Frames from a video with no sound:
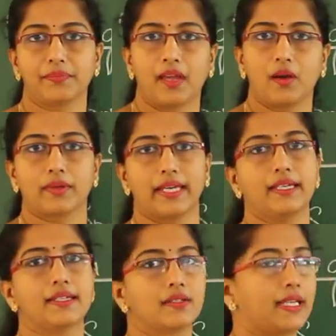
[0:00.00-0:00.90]
Okay,
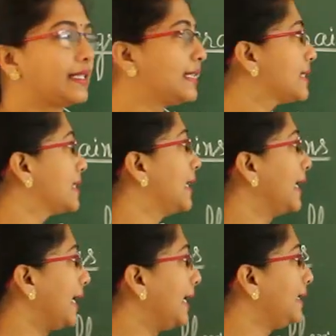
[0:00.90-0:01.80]
so that is
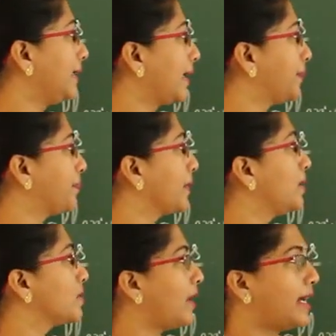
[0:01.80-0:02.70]
intine.
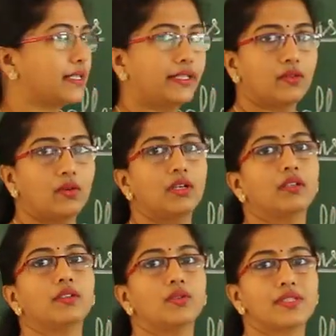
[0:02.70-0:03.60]
So as I told
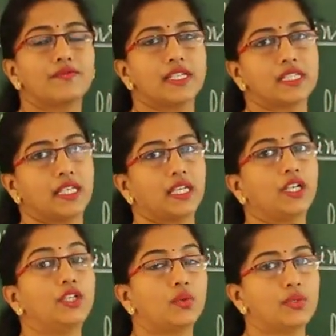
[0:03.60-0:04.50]
you, we see
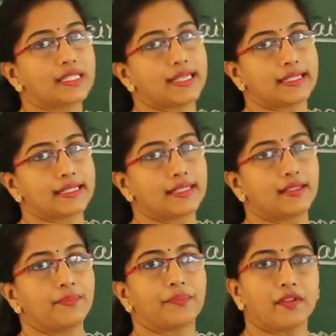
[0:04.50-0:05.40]
two cells,
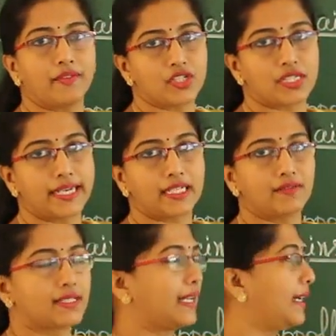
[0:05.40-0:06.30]

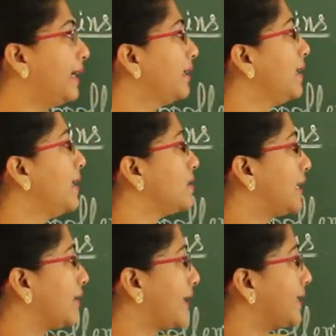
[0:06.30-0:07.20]
vegetative cell and
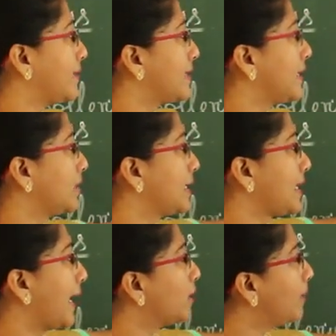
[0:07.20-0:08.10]
generative cell. So the
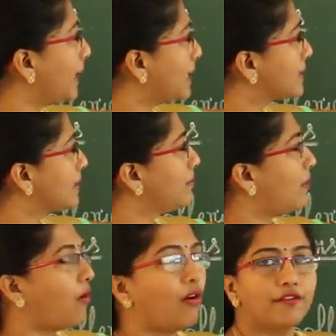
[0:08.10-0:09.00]
cytoplasm
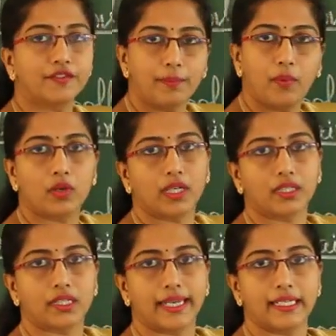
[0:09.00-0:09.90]
of the pollen
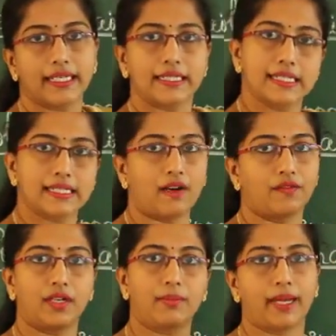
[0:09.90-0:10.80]
grain, it is
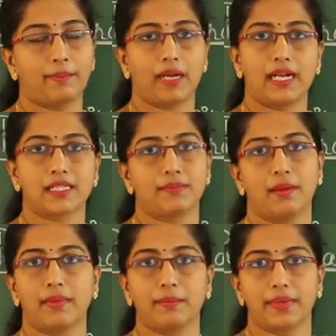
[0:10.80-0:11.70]
covered by
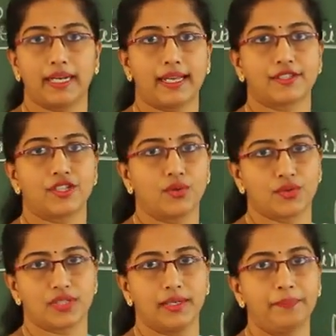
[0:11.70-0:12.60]
plasma membrane as
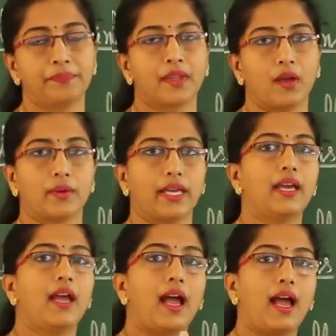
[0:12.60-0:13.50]
usual. Okay,
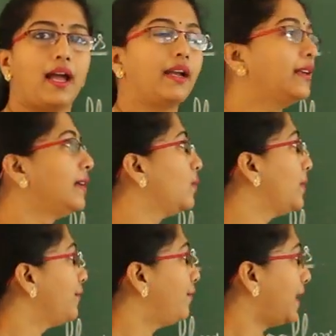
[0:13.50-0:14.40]
and
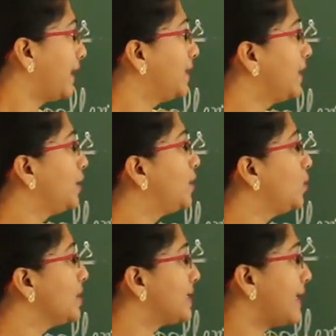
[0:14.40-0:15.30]
we find
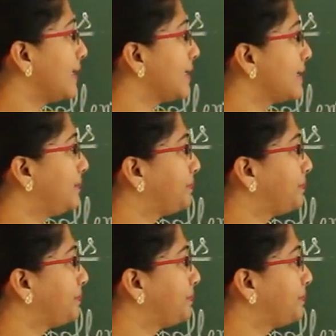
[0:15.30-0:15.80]
two cells.